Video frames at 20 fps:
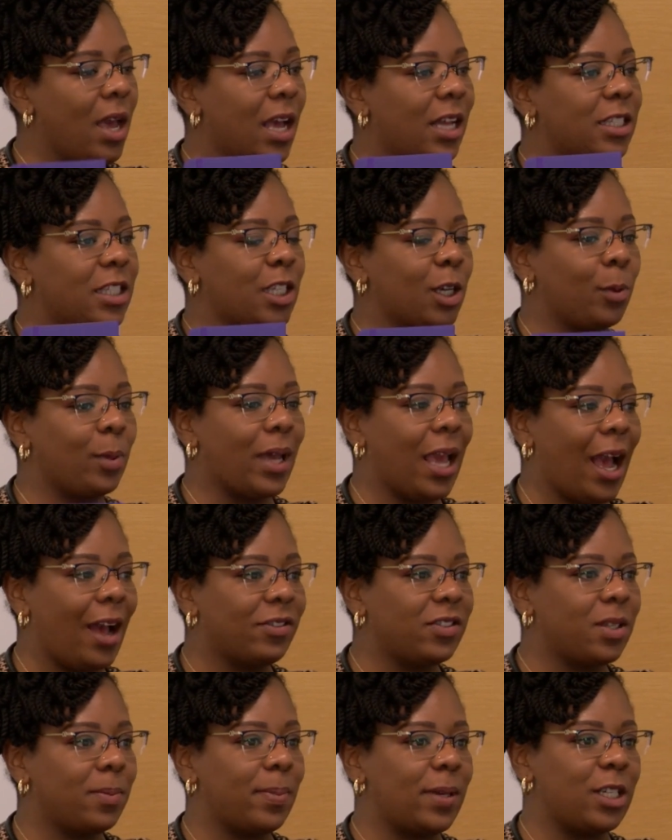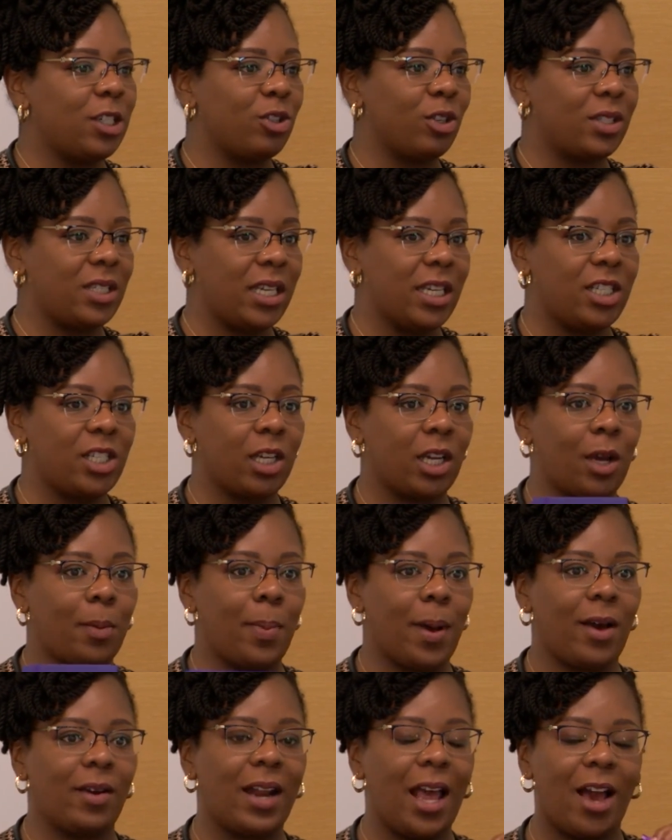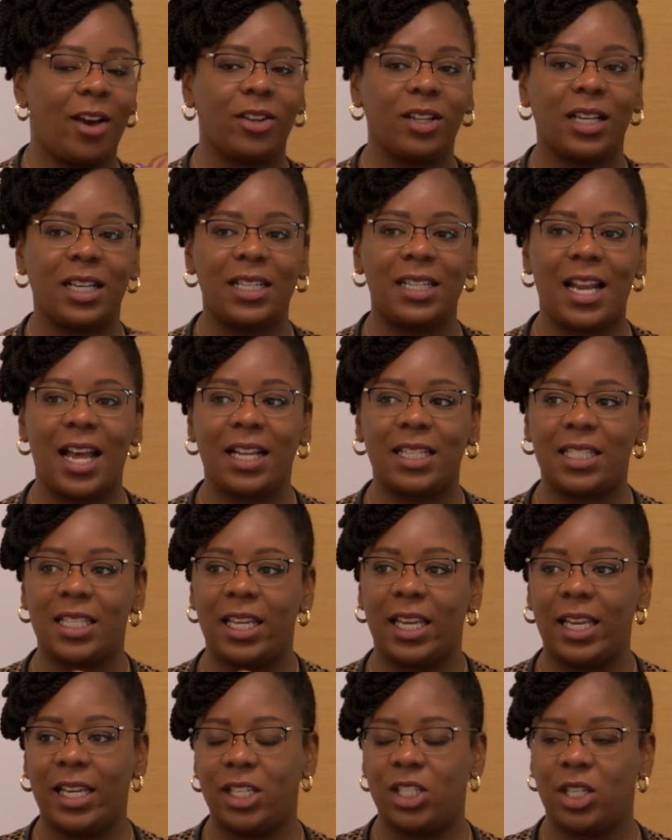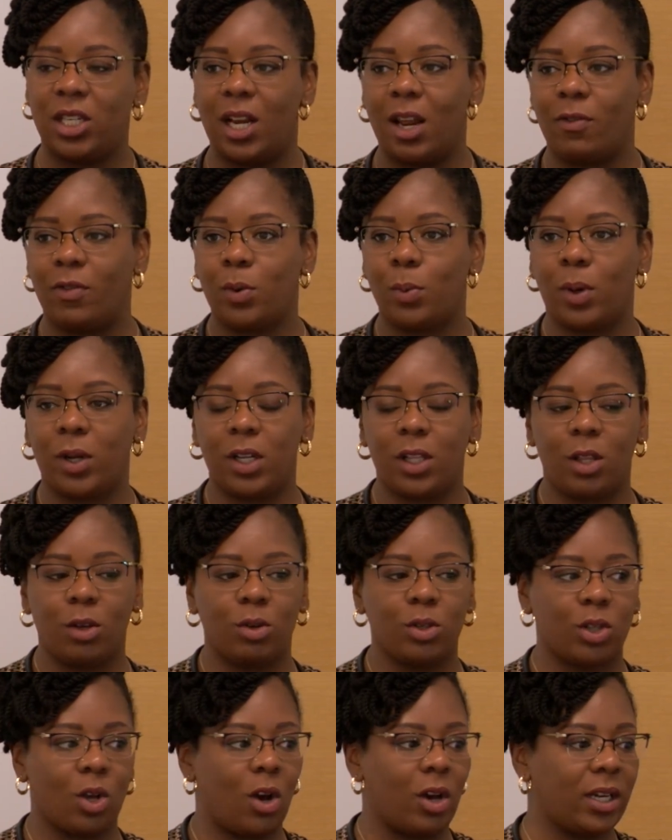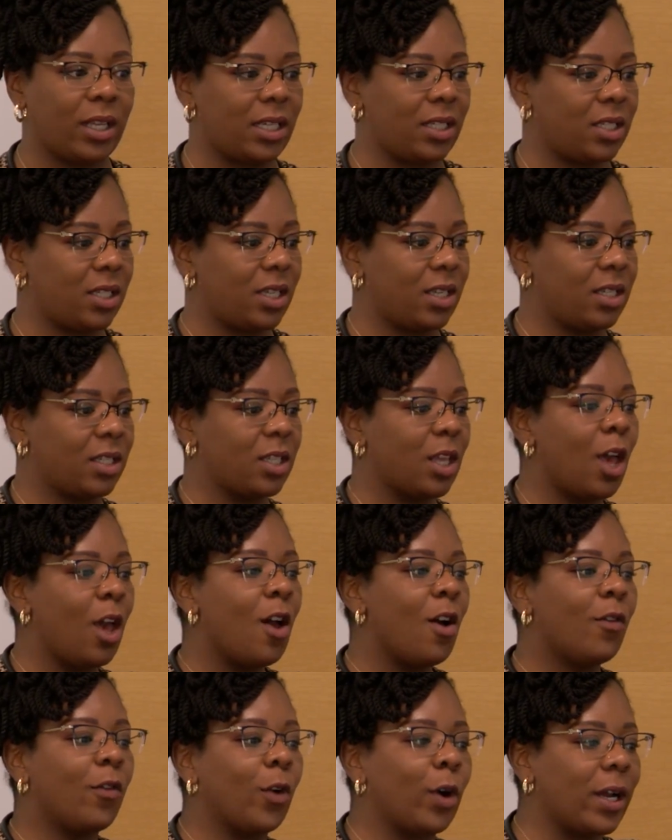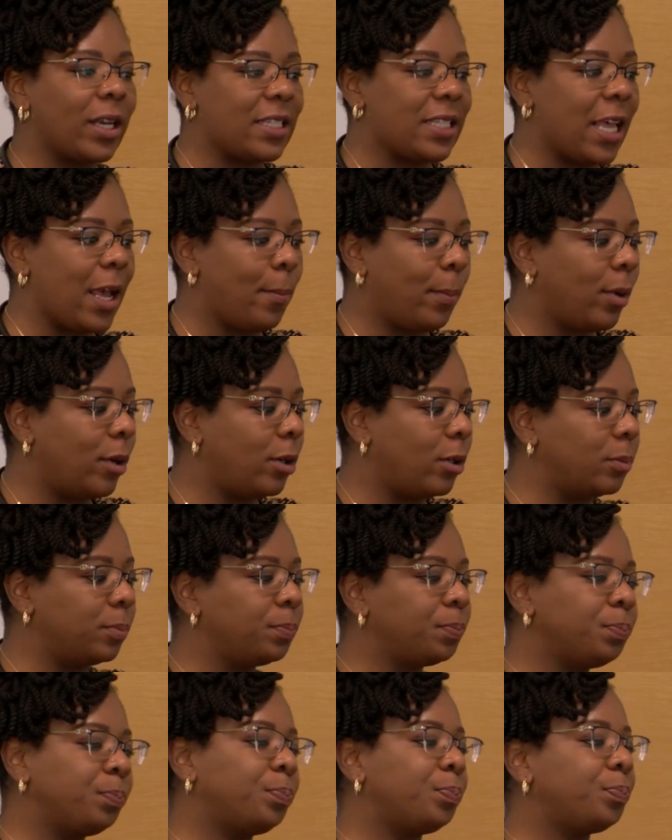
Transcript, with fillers: And so we have to be strategic about how to connect to each and every one of those audiences. For example,